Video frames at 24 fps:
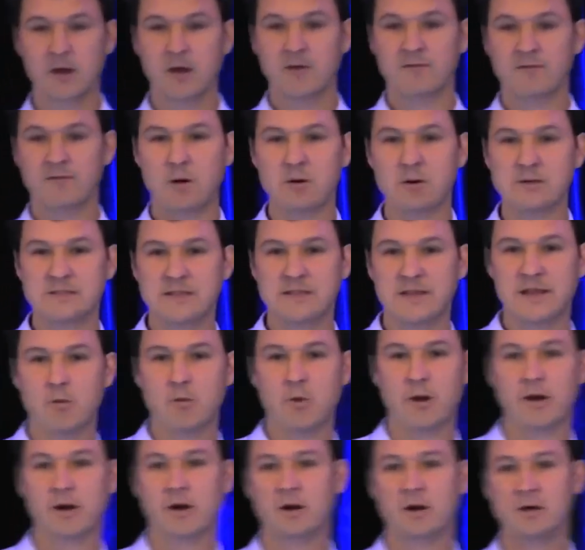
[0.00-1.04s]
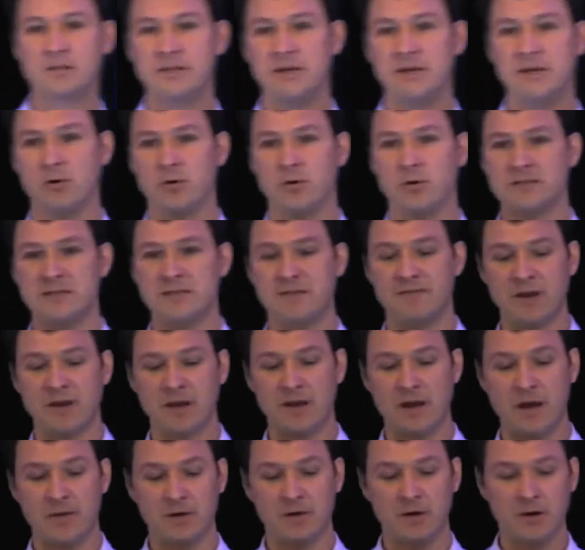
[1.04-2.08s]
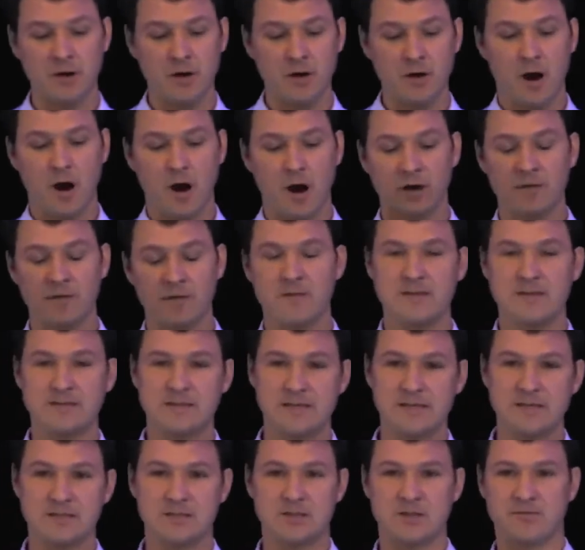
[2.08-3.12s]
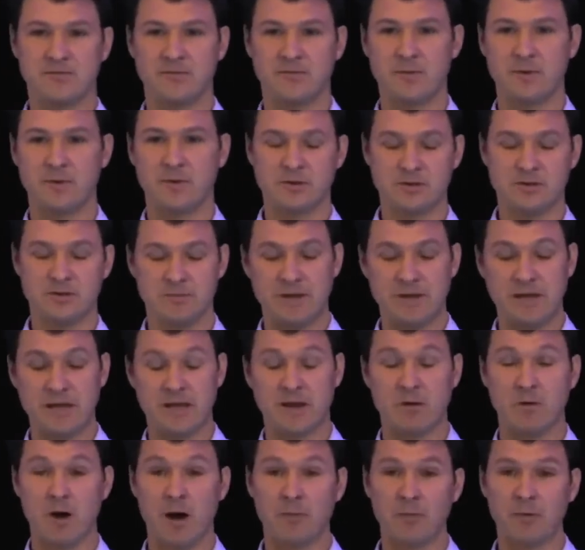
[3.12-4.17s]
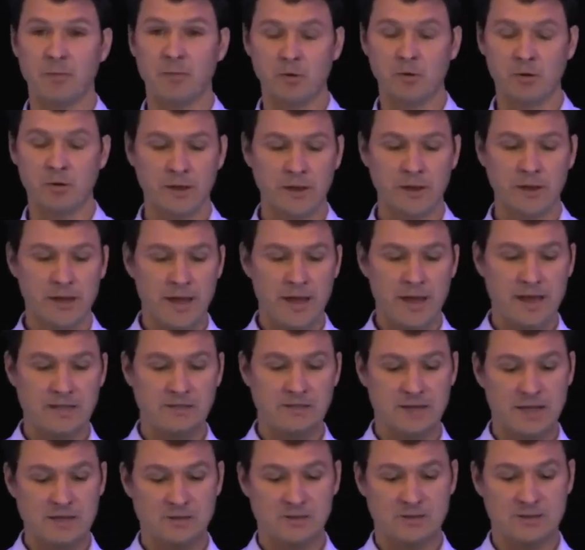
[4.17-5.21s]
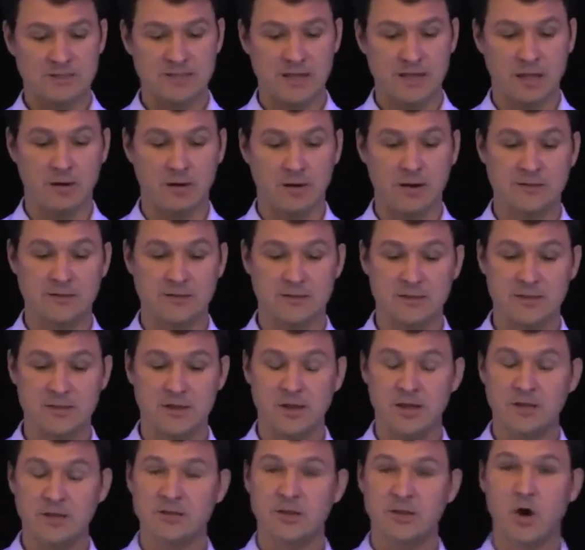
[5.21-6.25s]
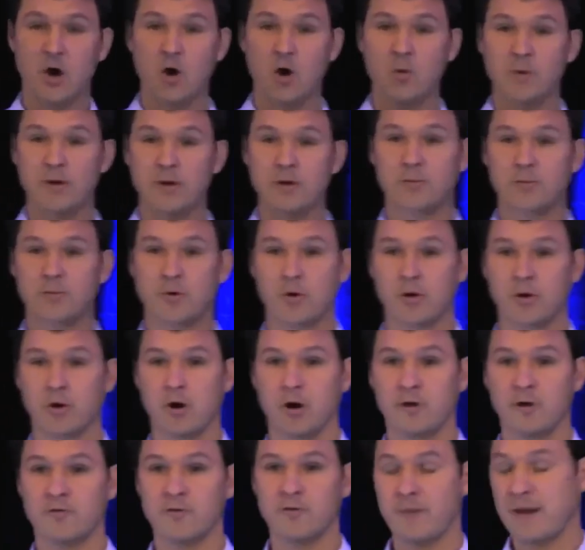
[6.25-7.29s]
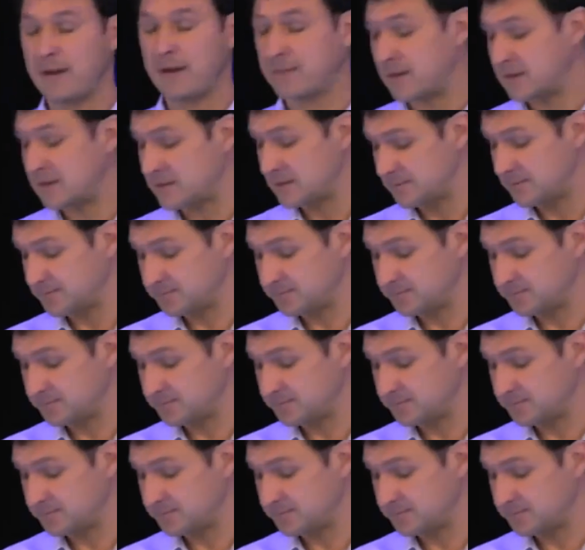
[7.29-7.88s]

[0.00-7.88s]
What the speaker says: If I was sending one currency, you were receiving another. All of these things should be interoperable. And so that's what Stellar is. It's an open protocol for payments.